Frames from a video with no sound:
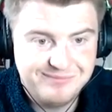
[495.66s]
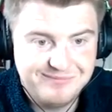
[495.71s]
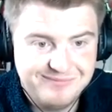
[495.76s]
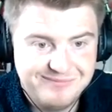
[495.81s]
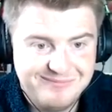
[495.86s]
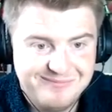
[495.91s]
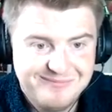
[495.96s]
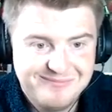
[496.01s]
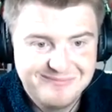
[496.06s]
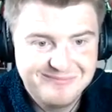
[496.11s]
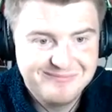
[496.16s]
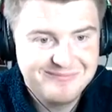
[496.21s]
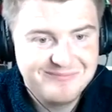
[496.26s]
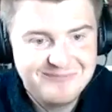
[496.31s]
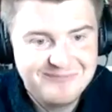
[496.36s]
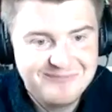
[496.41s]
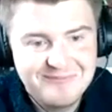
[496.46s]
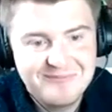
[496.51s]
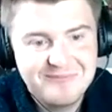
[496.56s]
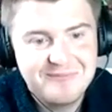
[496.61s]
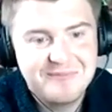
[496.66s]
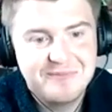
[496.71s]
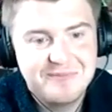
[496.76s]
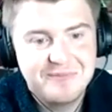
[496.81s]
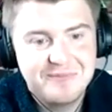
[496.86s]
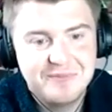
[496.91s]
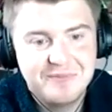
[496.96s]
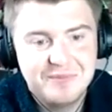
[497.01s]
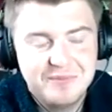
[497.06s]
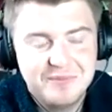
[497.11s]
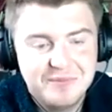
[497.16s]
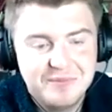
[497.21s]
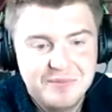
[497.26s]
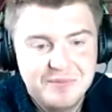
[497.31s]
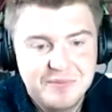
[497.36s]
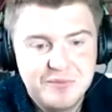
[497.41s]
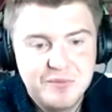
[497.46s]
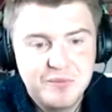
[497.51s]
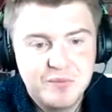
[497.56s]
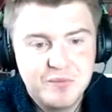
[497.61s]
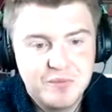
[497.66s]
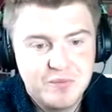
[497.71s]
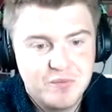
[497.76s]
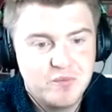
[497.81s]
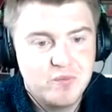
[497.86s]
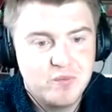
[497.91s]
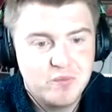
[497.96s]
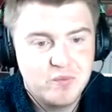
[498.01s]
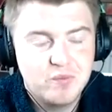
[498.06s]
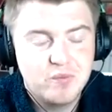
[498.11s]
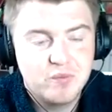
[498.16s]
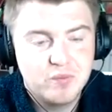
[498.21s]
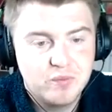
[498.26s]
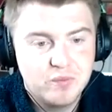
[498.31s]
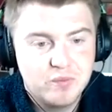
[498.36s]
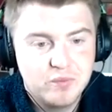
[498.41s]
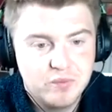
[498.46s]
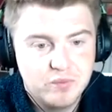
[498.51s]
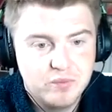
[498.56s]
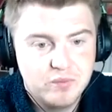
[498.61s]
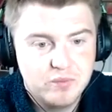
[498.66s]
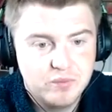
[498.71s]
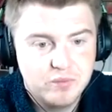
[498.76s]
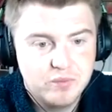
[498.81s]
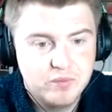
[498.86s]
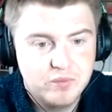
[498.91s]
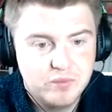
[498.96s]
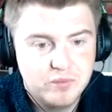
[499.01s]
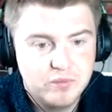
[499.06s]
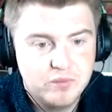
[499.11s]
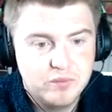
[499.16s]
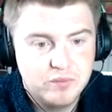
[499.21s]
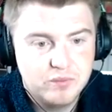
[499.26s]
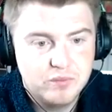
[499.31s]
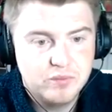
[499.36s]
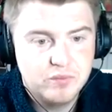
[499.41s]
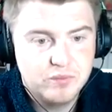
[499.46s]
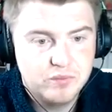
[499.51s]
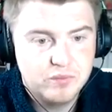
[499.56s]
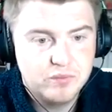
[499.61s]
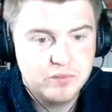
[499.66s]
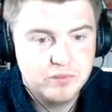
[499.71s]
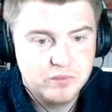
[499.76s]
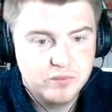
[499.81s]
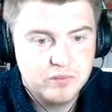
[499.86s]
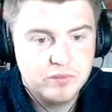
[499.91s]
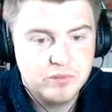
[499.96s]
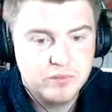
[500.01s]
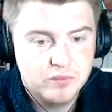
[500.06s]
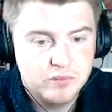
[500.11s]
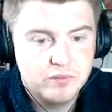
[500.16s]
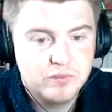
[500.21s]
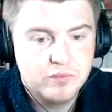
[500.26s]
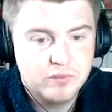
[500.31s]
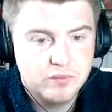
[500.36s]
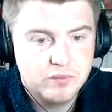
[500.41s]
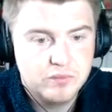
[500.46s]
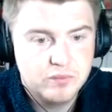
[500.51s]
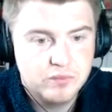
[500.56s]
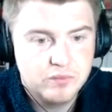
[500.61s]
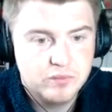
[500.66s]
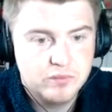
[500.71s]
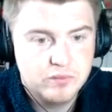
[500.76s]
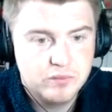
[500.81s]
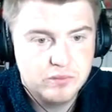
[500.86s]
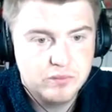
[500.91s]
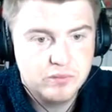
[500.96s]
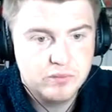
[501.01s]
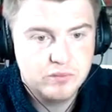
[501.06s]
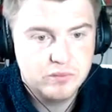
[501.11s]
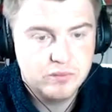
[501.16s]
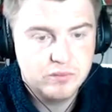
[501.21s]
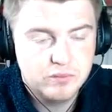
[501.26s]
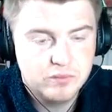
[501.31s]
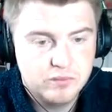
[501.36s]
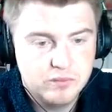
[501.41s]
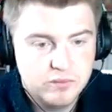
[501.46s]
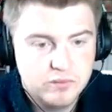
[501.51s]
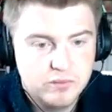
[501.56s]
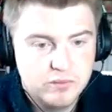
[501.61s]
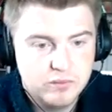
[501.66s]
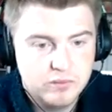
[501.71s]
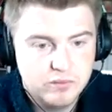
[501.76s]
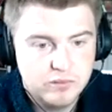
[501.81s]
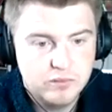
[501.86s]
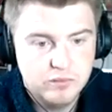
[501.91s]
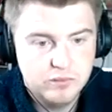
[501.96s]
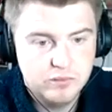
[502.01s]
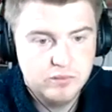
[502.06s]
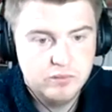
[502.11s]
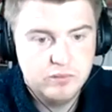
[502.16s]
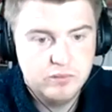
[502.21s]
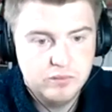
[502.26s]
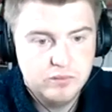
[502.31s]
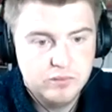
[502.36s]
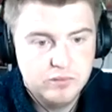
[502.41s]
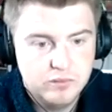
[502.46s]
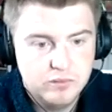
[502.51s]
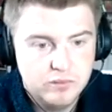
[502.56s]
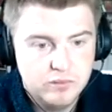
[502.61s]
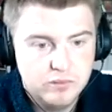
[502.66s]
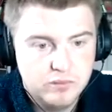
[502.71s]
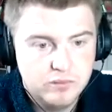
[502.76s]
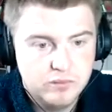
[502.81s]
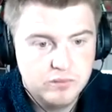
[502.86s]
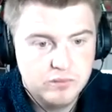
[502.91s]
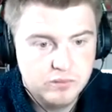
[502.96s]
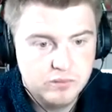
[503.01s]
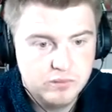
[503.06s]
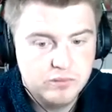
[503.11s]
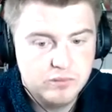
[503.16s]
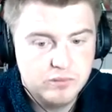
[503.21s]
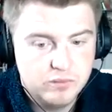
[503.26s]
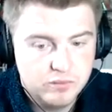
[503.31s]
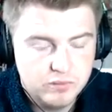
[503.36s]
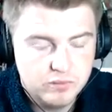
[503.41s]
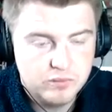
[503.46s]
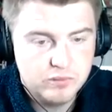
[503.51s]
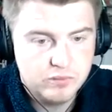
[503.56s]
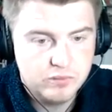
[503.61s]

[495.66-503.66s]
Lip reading: (not speaking)